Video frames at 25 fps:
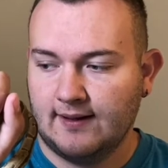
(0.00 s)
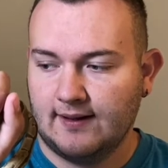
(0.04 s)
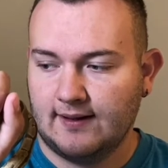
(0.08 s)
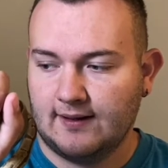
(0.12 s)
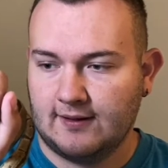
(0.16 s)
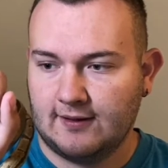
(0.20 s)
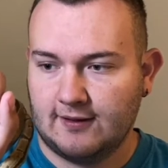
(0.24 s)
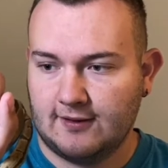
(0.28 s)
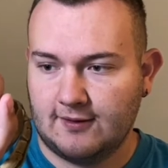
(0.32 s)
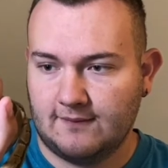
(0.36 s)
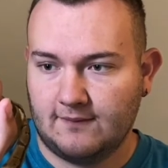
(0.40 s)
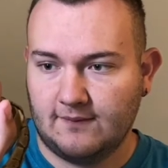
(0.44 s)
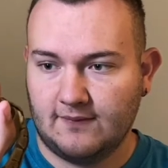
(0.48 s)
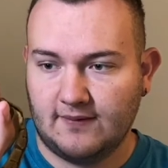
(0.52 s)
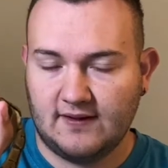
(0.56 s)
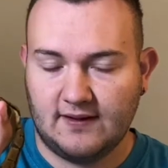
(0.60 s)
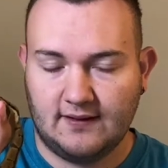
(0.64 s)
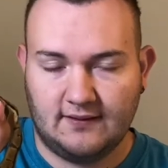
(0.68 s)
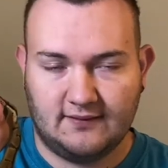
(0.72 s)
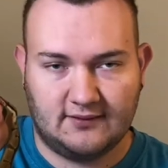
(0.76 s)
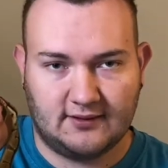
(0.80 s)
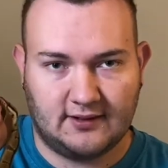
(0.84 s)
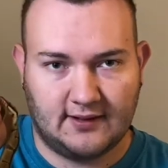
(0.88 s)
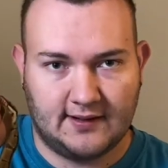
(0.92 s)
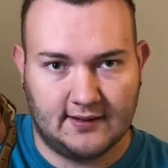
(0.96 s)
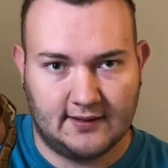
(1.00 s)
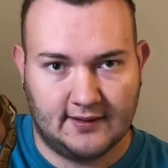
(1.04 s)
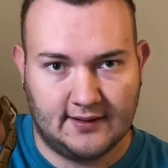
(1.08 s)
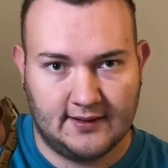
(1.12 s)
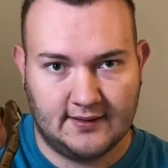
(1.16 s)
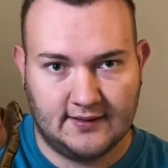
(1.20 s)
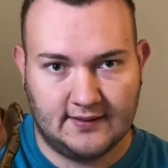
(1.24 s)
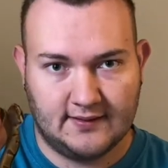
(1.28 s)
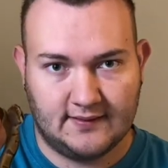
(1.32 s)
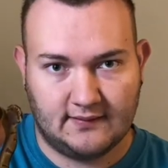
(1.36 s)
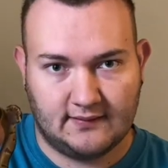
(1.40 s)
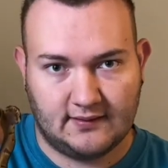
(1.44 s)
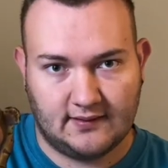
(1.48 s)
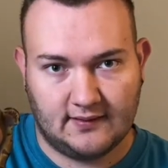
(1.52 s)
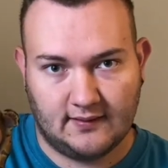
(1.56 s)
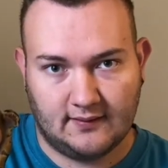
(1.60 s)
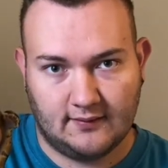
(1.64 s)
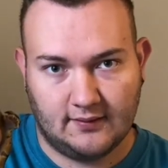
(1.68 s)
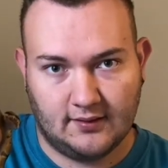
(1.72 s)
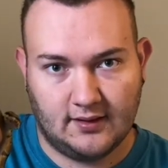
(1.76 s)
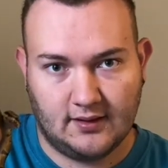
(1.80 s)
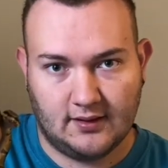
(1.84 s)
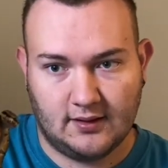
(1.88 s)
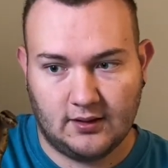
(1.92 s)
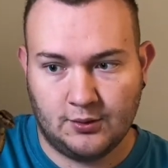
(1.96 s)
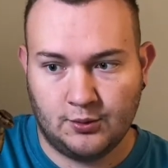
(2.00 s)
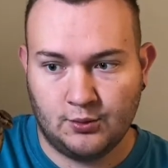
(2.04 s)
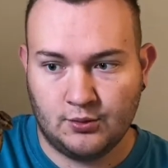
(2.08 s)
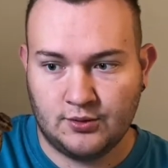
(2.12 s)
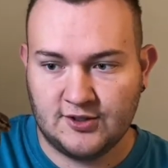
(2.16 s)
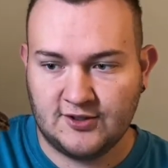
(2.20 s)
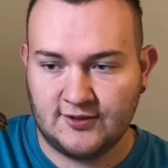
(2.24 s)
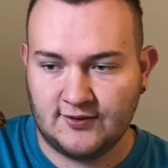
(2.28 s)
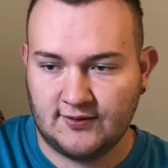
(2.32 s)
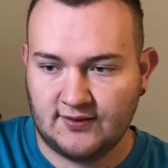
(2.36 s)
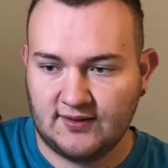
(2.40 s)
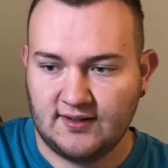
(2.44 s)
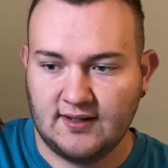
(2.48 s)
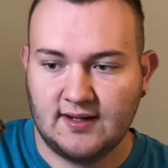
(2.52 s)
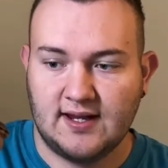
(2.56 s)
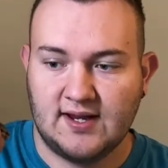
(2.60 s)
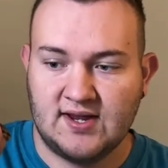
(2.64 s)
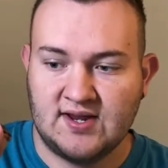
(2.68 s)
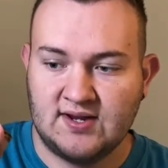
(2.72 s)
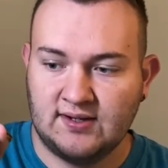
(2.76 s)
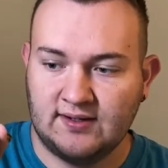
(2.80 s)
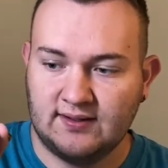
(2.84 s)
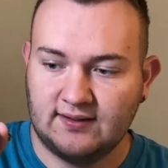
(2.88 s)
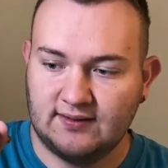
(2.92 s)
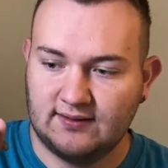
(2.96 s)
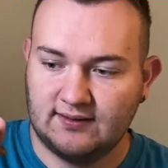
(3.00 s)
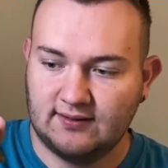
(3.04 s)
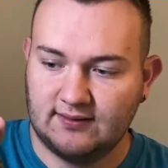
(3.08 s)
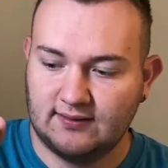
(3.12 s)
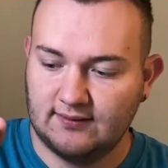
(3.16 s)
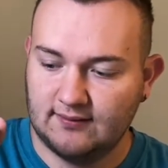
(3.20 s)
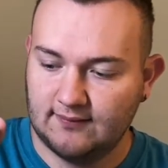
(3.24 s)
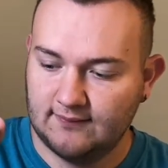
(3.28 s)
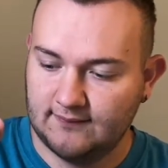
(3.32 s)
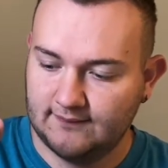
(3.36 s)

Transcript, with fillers: um, these aren't huge snakes.